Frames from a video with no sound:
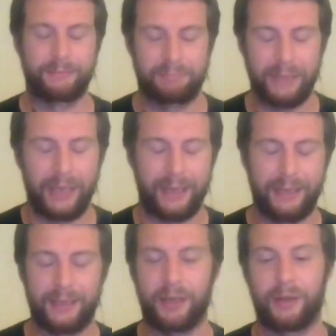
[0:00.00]
yeah, here
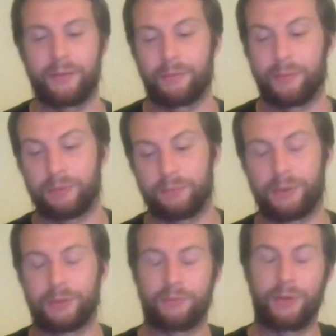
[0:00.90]
you go, was
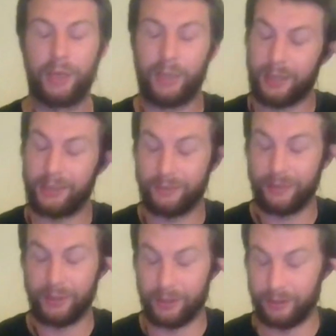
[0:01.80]
a really nice
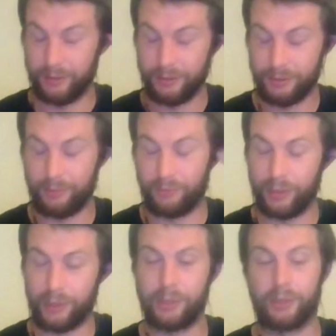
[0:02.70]
feeling and something
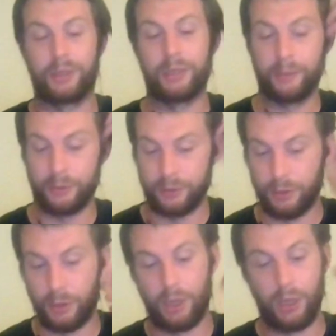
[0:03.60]
really good. And he was
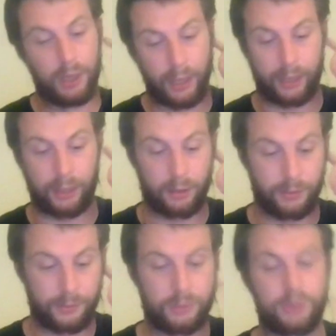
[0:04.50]
like
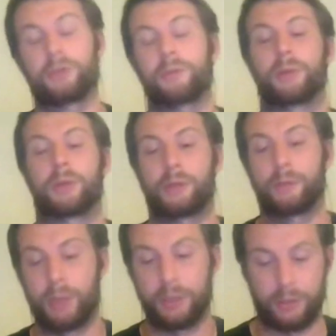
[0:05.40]
super good to
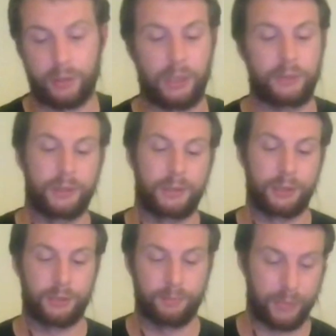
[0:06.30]
me during that transition